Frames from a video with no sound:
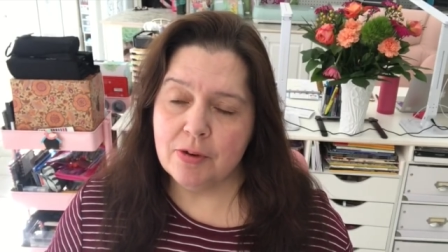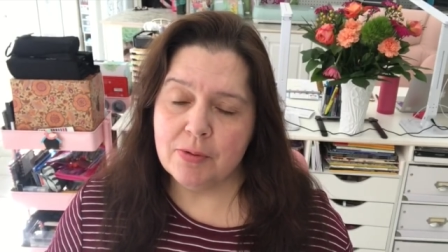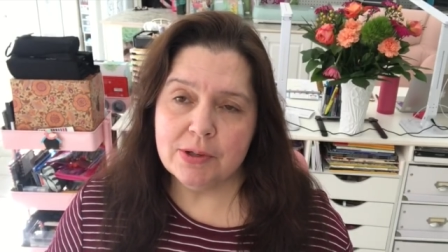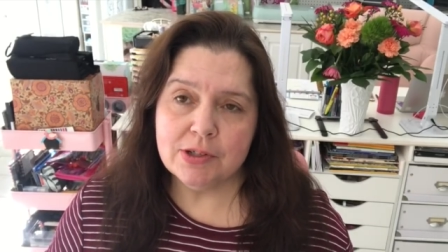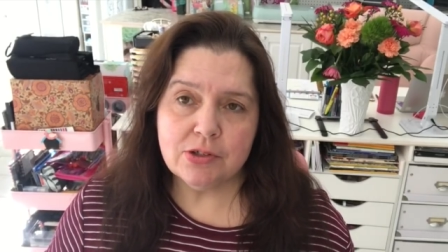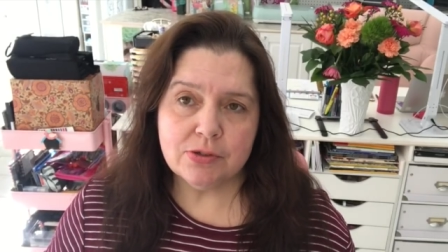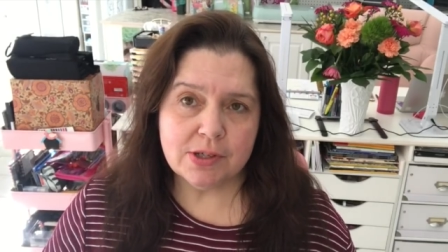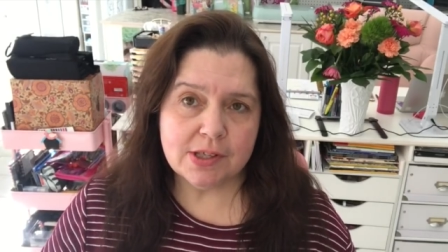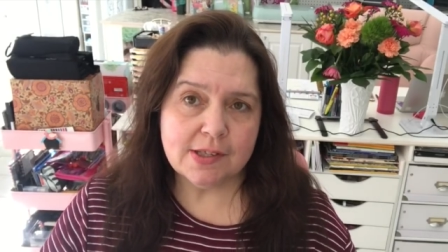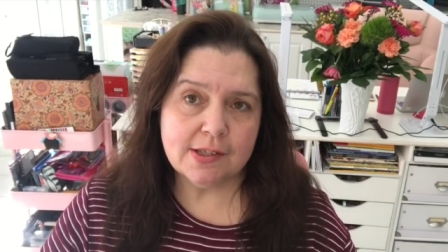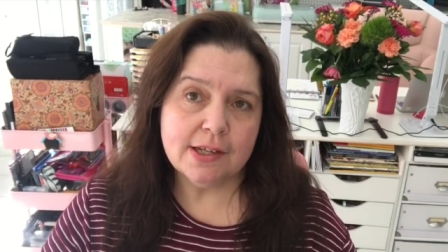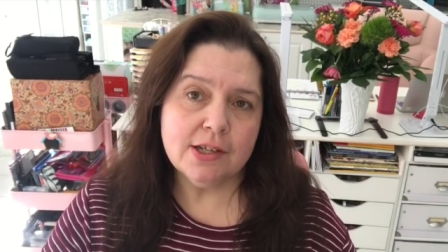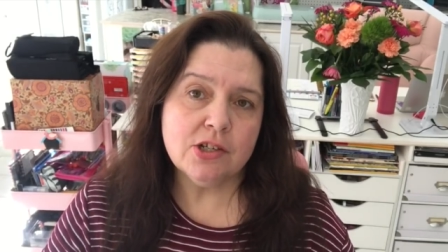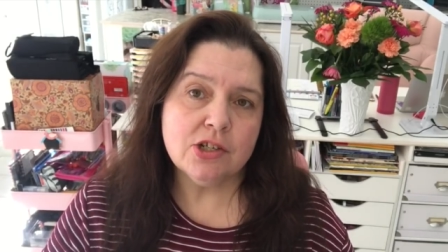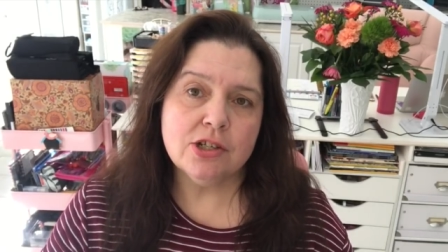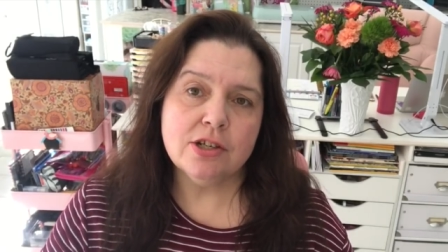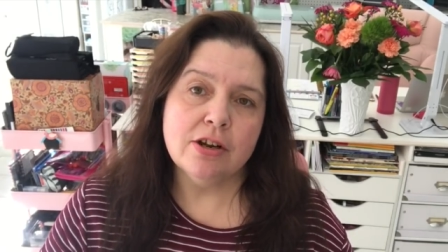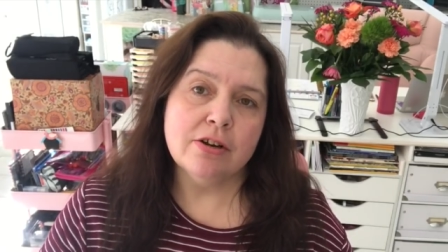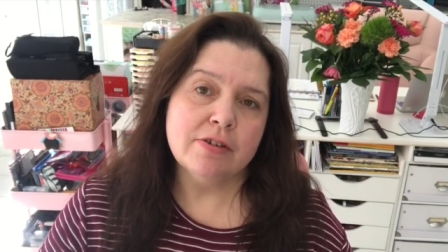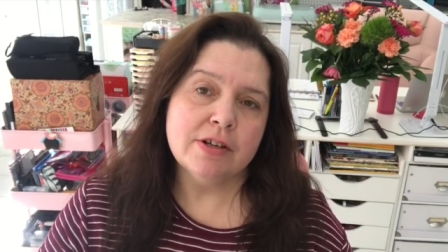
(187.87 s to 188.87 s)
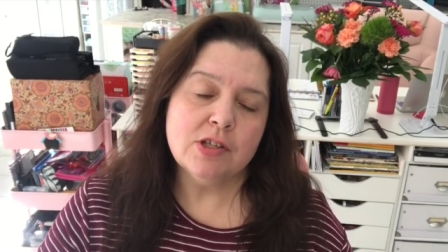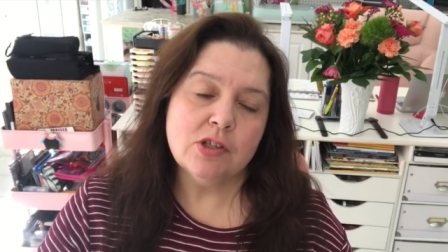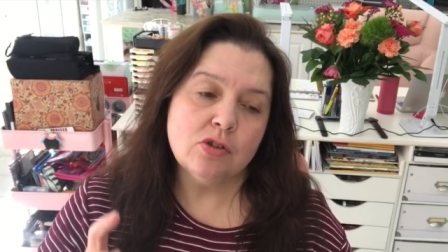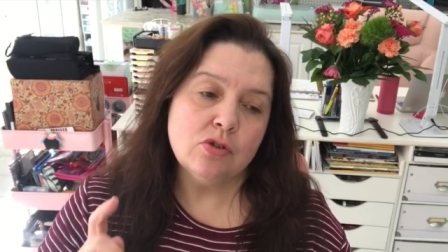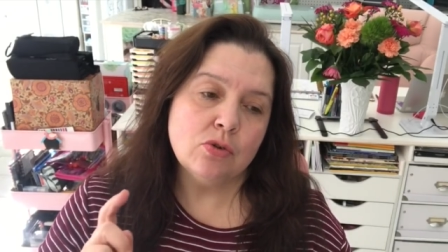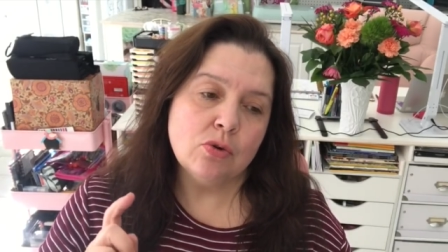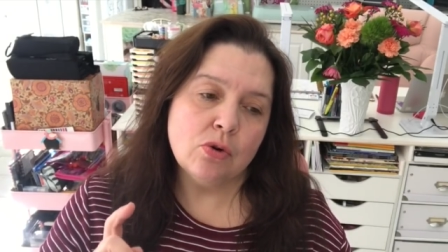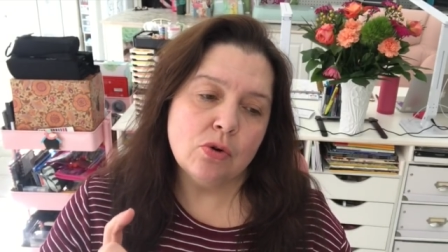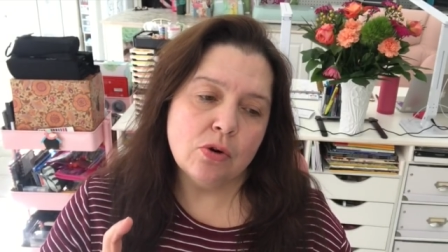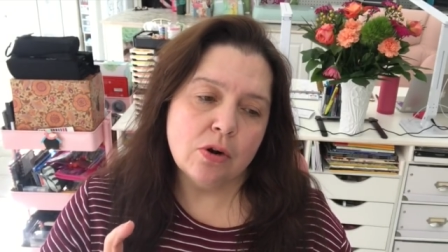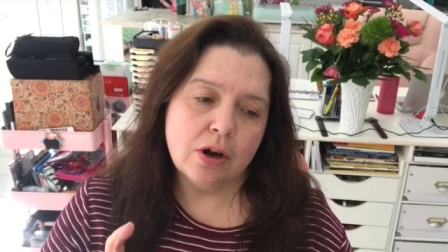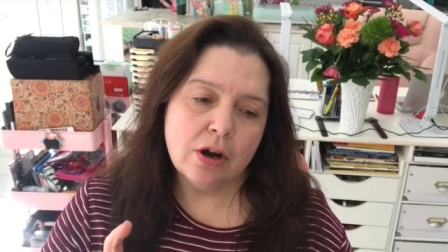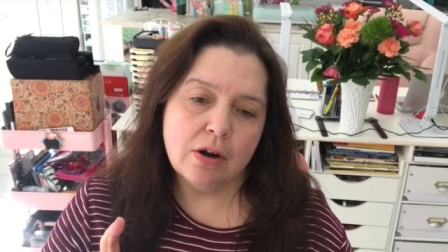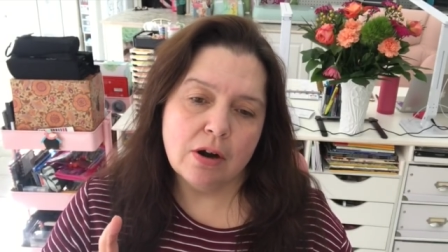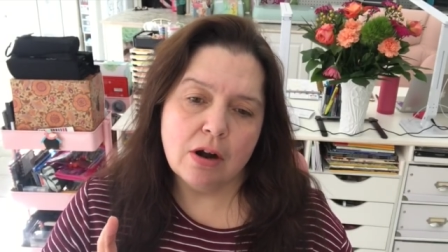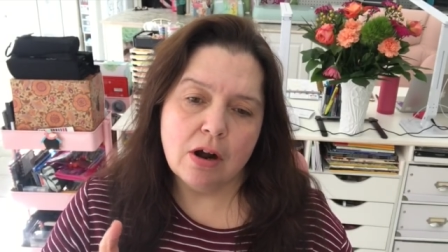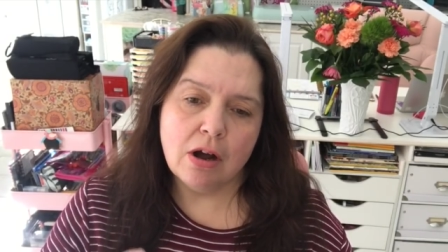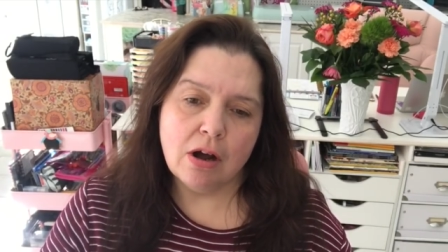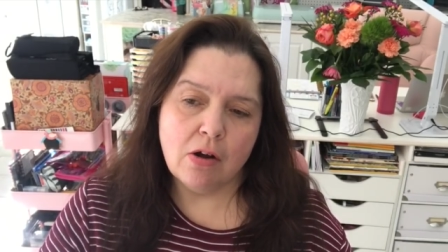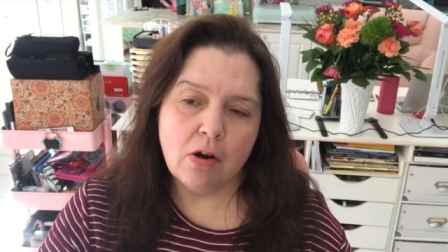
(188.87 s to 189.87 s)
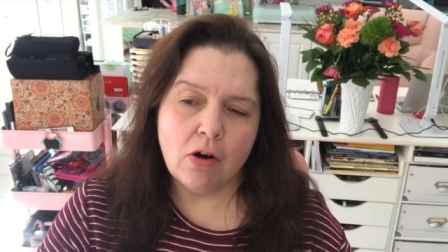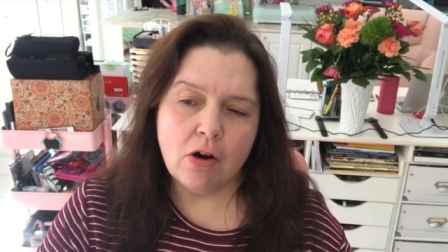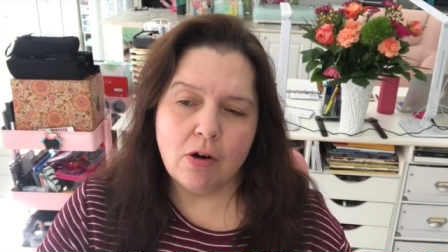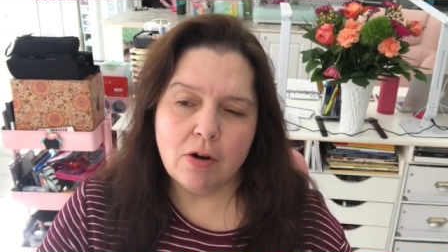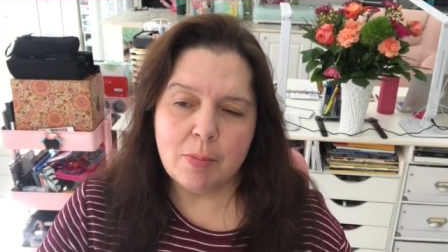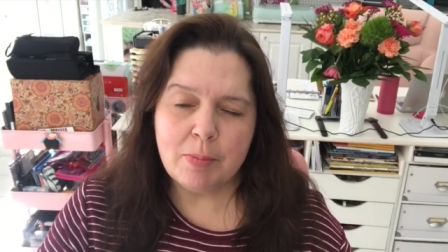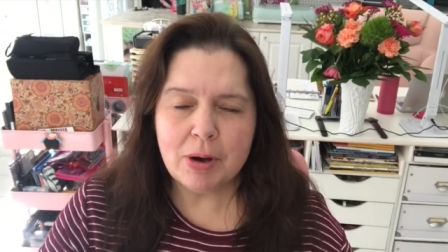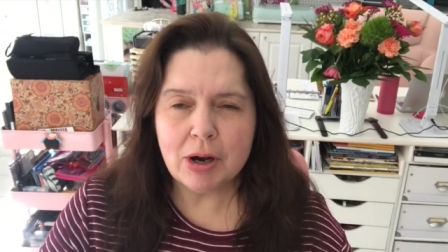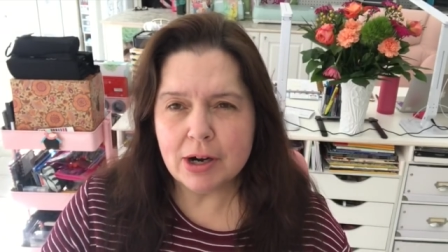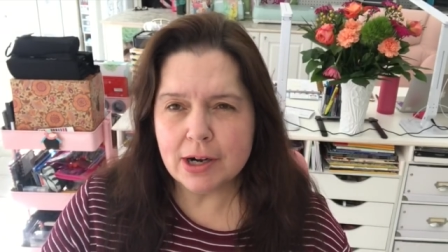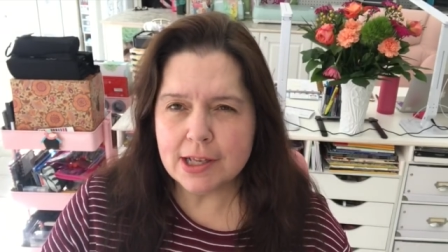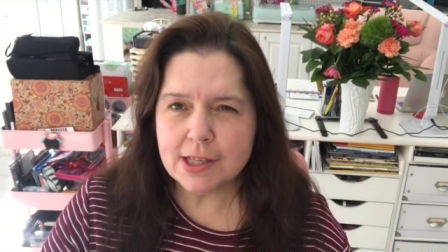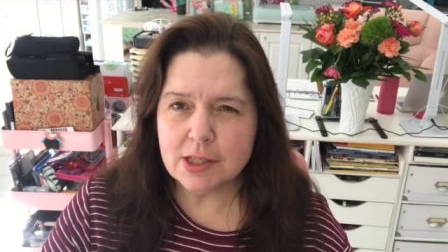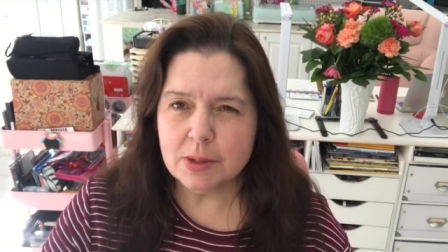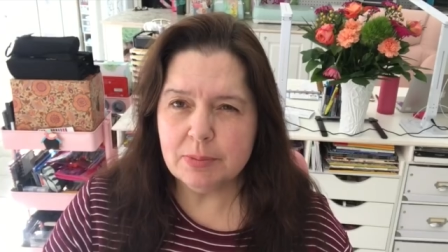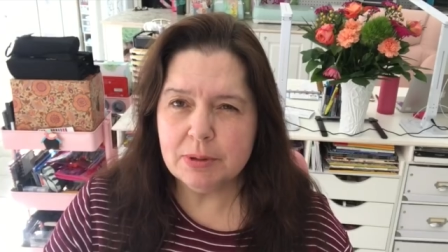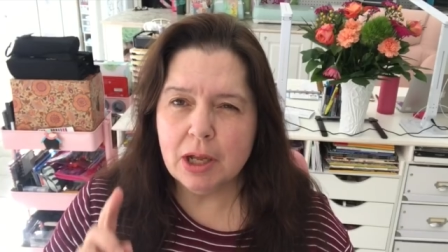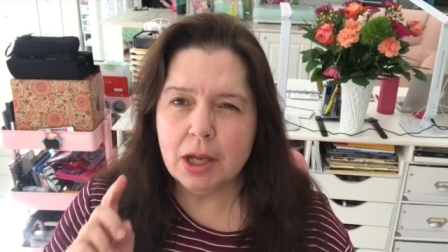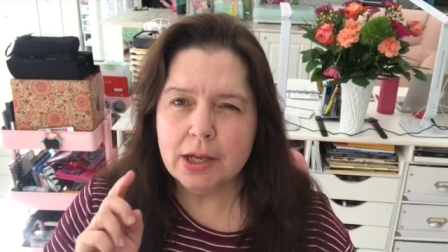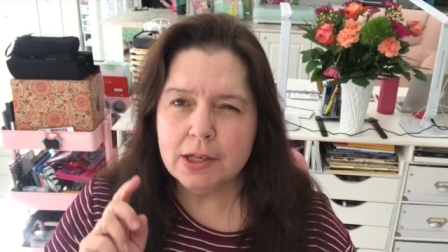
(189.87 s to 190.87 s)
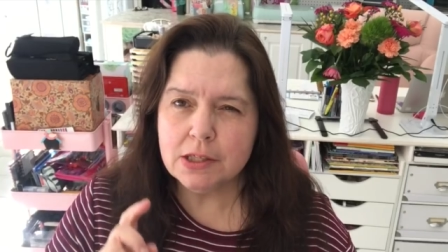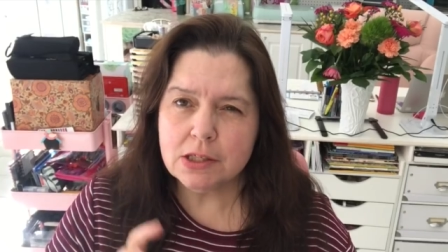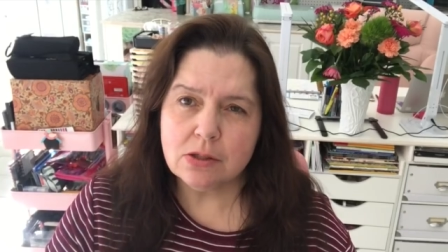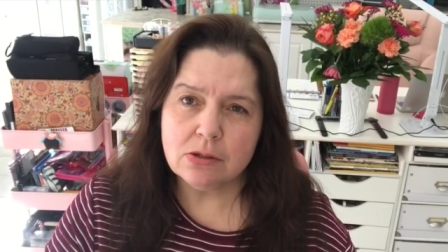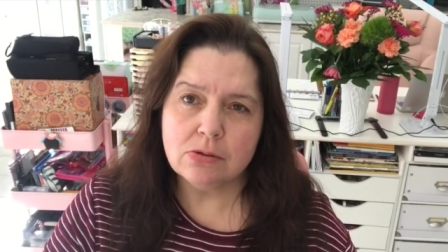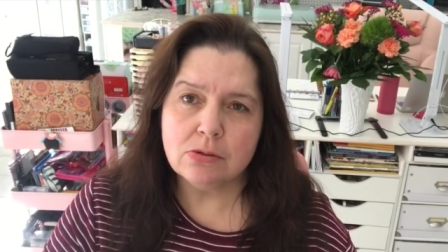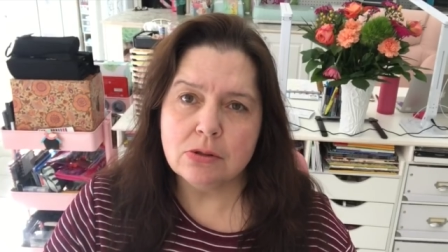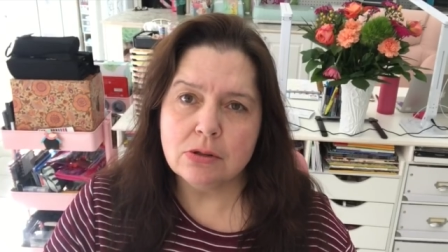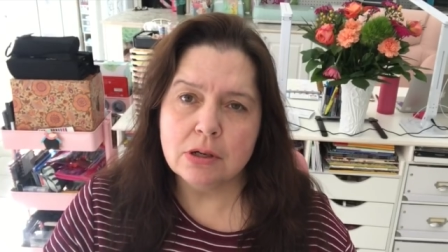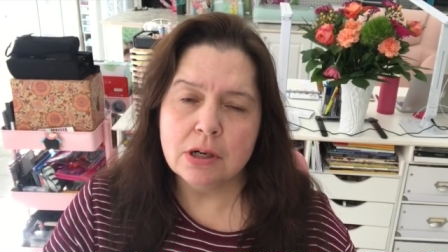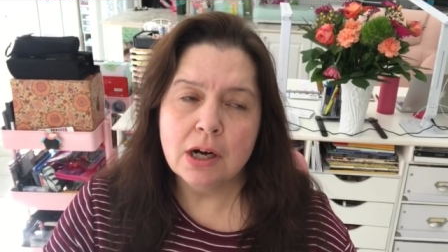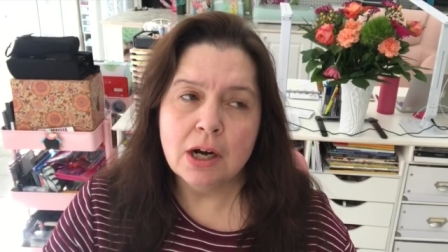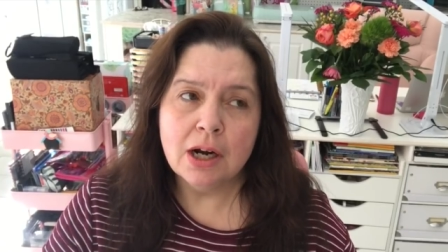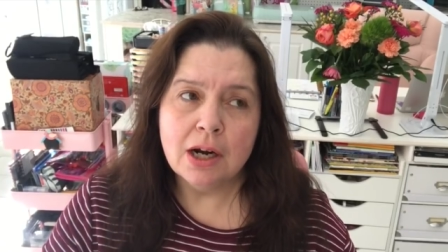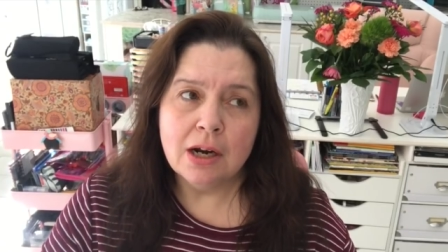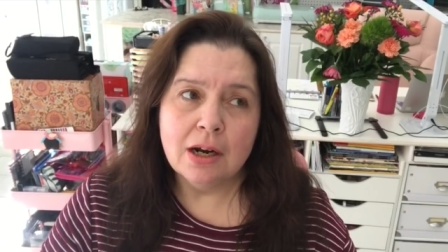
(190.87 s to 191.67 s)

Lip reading: go into a stationery store or a party supply store